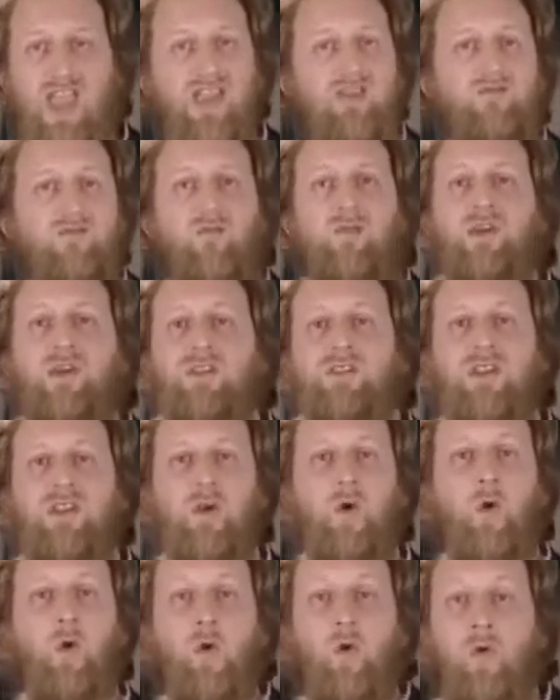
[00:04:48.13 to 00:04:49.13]

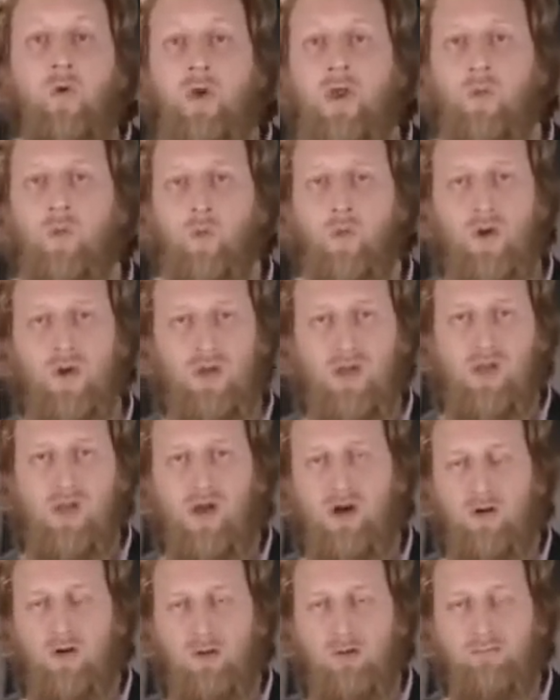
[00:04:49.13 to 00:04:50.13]
everything all in one
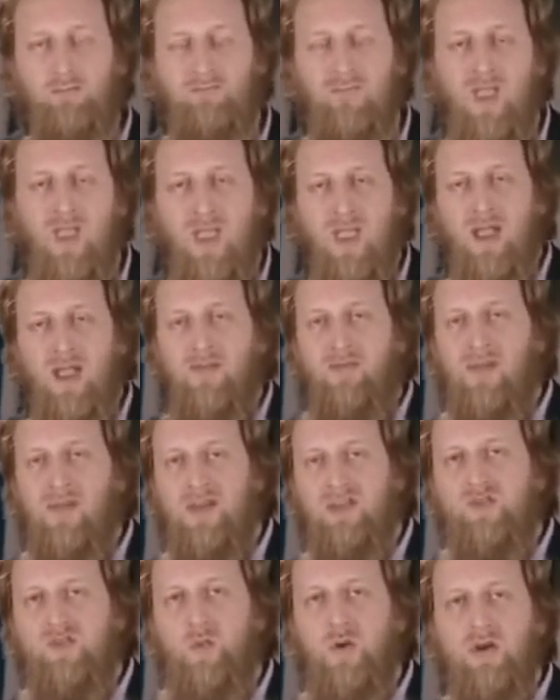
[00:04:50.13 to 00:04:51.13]
go. And that
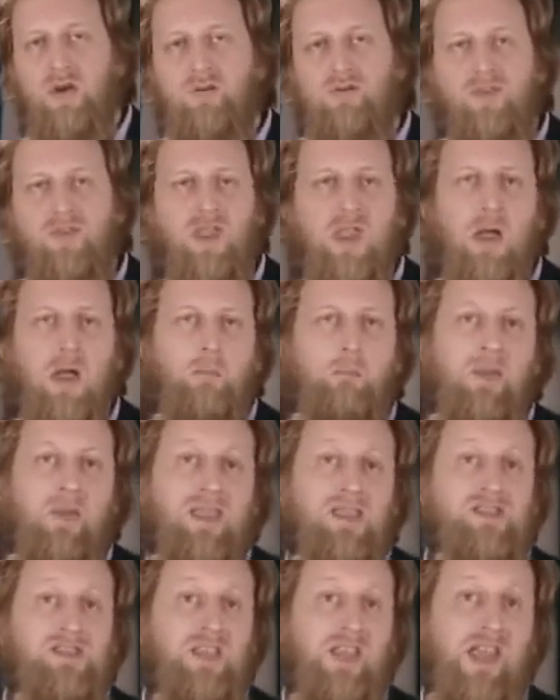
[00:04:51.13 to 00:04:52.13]
is one of the
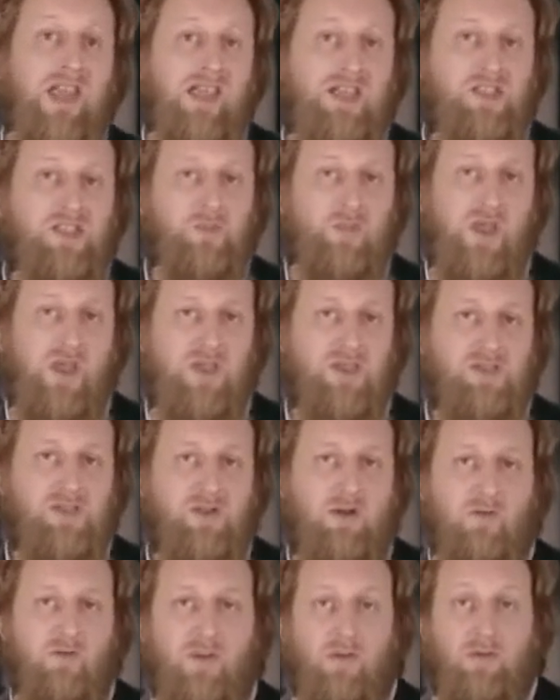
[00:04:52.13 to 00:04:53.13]
amazing aspects
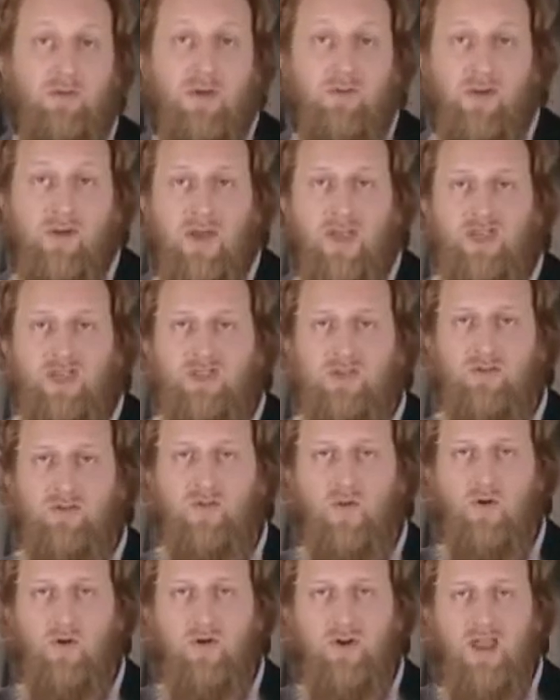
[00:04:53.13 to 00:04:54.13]
of the revelation of
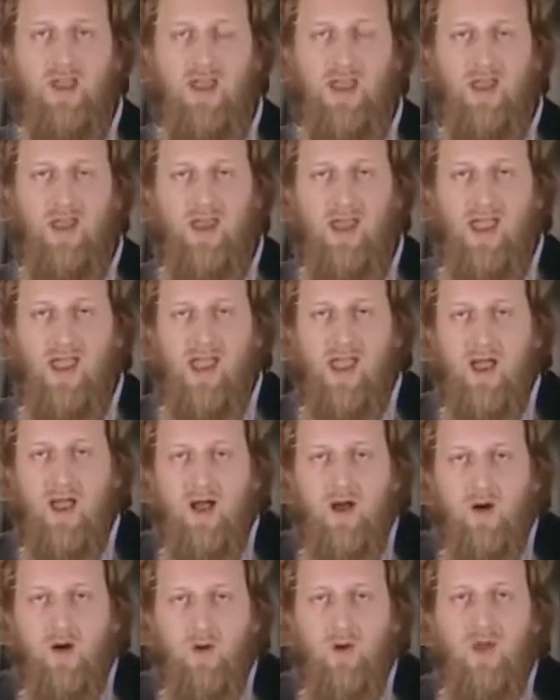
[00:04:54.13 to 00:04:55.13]
the Qur'an,
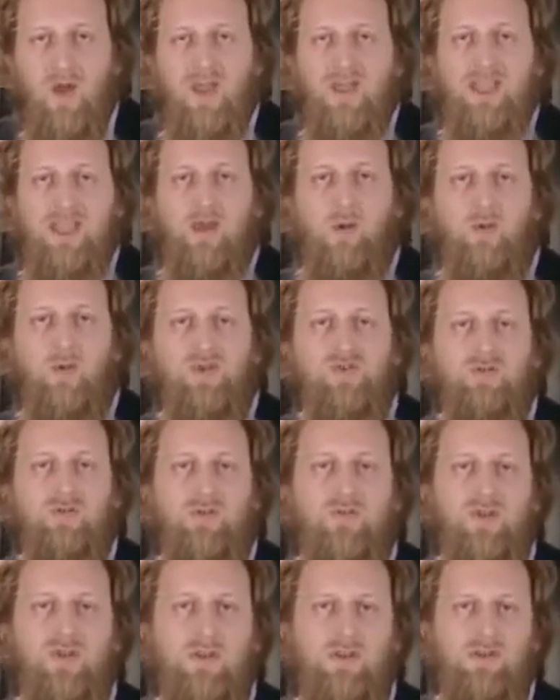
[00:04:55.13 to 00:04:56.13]
how it was
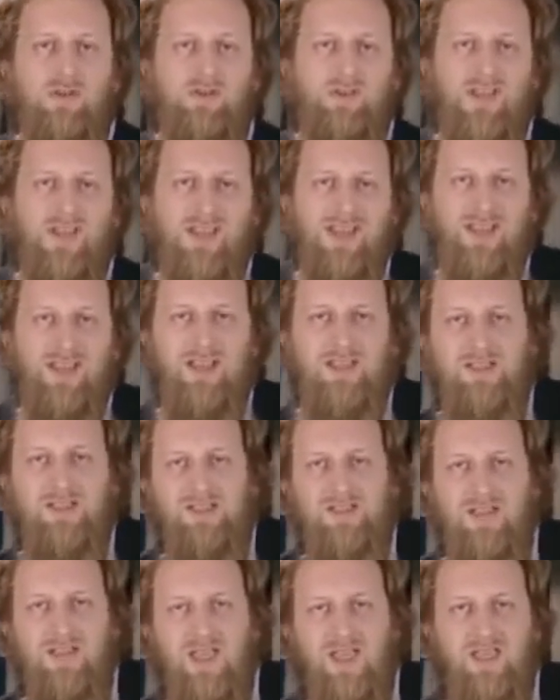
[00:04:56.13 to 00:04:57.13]
revealed in
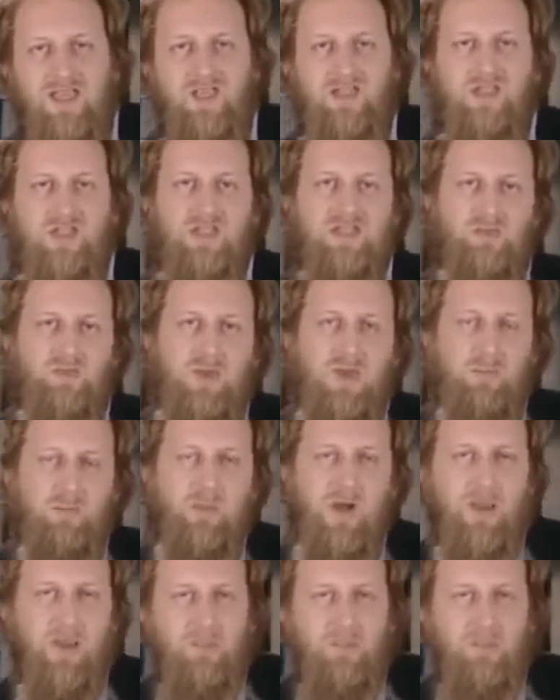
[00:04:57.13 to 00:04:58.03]
stages, bit by